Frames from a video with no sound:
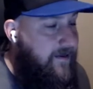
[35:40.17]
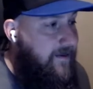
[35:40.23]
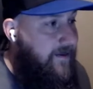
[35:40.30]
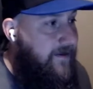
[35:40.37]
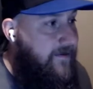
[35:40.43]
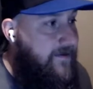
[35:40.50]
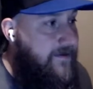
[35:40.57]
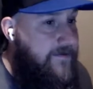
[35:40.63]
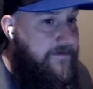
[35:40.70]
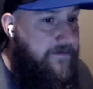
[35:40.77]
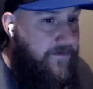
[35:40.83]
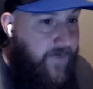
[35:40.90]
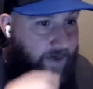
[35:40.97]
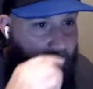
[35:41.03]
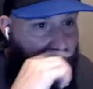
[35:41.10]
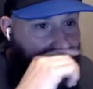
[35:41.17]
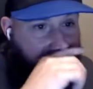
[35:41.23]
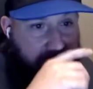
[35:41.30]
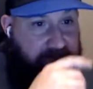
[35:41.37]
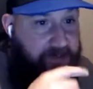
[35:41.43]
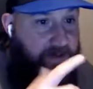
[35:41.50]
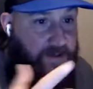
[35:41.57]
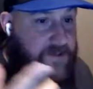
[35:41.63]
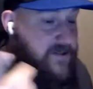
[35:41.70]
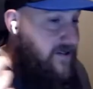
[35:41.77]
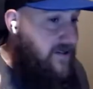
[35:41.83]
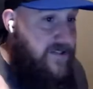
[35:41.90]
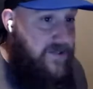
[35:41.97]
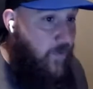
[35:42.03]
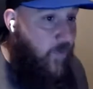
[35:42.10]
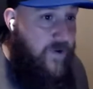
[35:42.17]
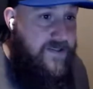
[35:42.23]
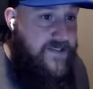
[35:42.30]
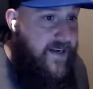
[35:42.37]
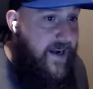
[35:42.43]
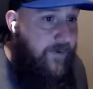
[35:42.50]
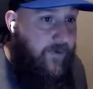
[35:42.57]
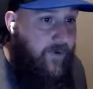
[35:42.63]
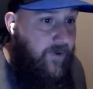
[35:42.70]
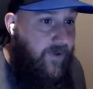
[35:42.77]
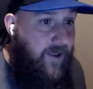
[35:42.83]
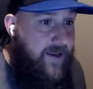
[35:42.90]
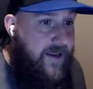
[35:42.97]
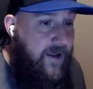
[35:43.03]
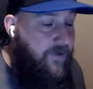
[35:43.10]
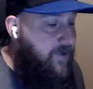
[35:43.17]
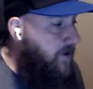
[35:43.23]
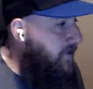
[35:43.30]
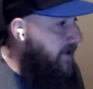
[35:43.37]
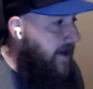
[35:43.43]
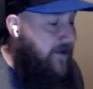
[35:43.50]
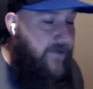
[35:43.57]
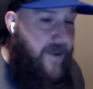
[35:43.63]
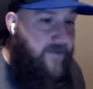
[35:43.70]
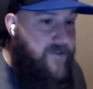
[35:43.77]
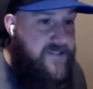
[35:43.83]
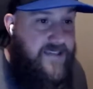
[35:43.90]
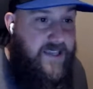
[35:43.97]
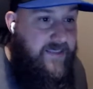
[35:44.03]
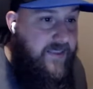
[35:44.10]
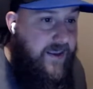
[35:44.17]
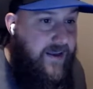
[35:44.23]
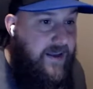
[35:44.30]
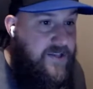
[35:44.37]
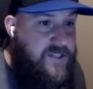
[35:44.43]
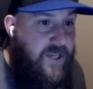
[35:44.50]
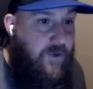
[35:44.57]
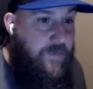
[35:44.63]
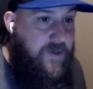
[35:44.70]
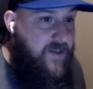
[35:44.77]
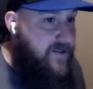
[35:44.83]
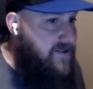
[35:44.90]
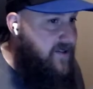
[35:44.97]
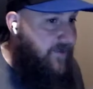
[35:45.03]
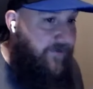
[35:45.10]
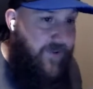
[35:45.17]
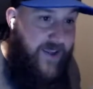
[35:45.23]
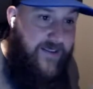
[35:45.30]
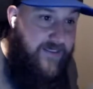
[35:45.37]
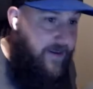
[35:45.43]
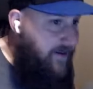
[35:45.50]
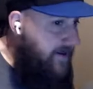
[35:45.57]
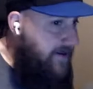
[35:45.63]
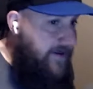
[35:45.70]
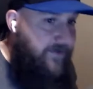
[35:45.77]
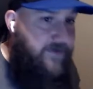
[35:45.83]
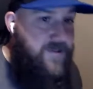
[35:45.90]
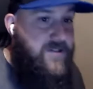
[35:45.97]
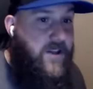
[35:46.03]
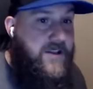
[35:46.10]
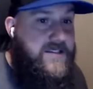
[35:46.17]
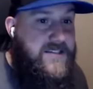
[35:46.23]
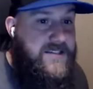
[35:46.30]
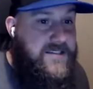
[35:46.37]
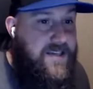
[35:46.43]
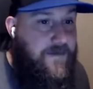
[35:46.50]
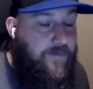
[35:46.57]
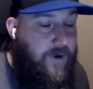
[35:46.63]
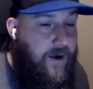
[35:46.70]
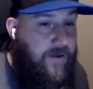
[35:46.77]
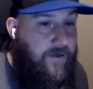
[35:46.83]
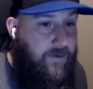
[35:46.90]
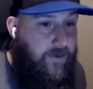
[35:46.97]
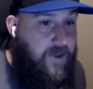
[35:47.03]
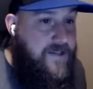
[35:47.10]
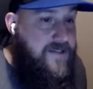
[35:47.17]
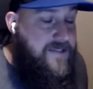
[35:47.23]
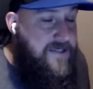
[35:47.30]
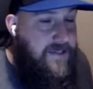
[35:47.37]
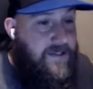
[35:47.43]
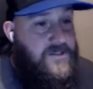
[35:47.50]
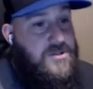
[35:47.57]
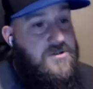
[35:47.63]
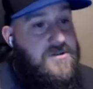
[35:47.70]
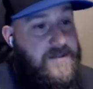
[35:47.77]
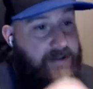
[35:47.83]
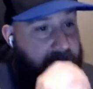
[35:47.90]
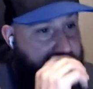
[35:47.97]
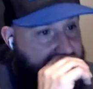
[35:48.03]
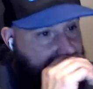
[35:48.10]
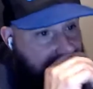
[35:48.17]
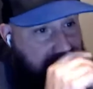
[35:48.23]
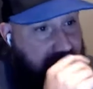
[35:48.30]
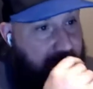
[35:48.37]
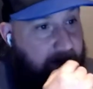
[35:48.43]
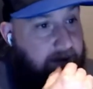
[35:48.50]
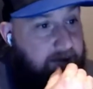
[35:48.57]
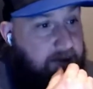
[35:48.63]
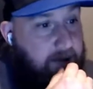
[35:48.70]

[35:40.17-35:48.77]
And, you know, there's some ones that I really like out there that I'll never see in the NHL because of the fact that there's licensing issues and things like that.